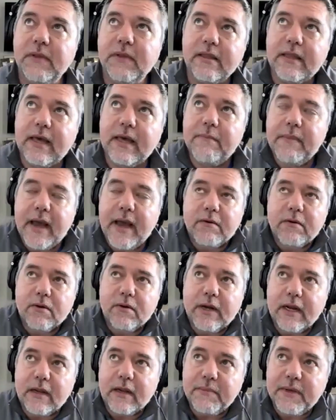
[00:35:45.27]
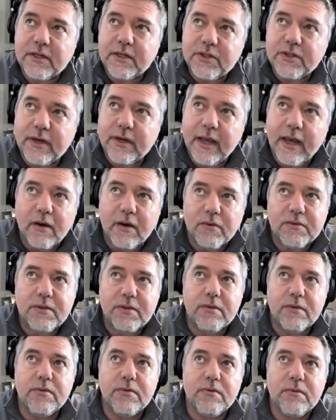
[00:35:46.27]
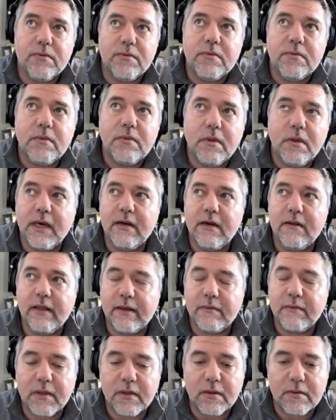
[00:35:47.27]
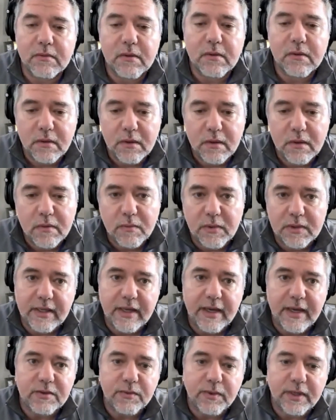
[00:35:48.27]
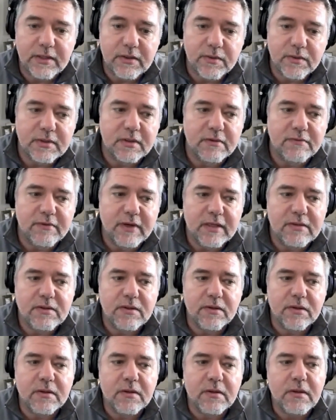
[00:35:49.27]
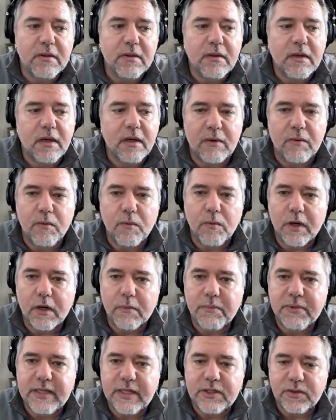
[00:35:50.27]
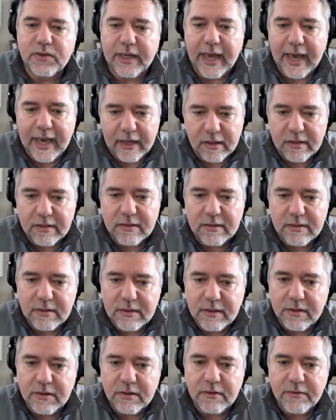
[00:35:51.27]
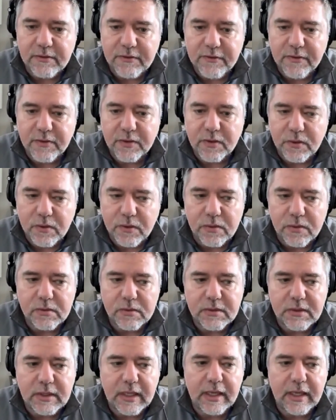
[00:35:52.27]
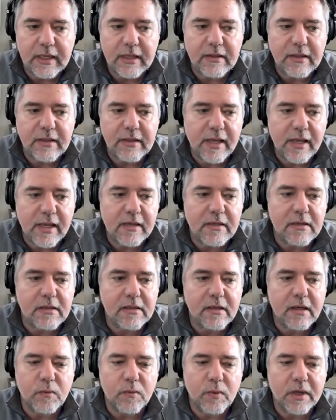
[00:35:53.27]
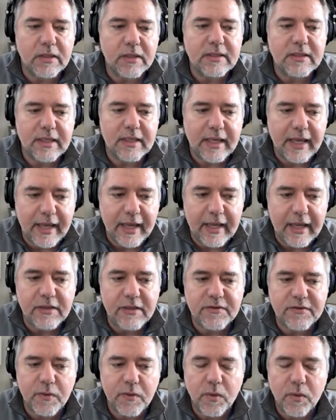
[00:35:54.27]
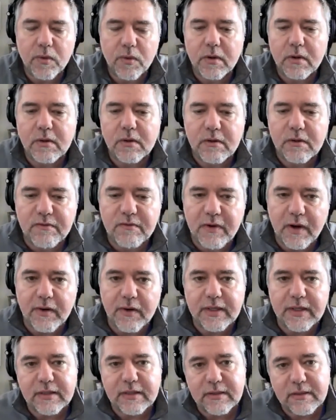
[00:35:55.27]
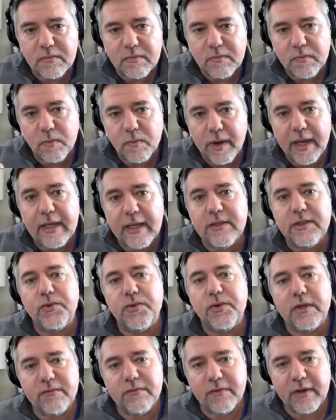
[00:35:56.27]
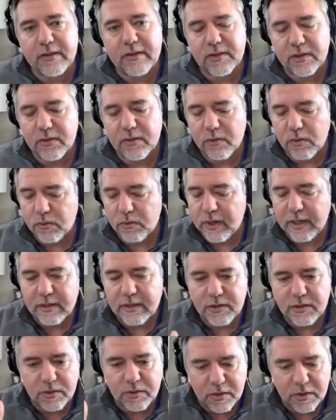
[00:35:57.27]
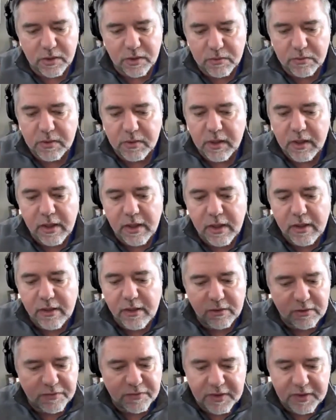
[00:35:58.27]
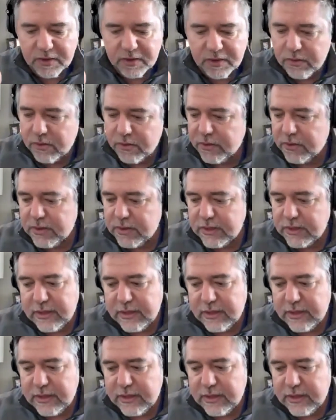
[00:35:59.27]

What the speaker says: like that macro kind of picture now to kind of like, well, what the heck do I do as an investor? Like, what are potential catalysts here for gold? And then what is the case for the various ways you can invest in gold, right? Because you can go, there's physical, there's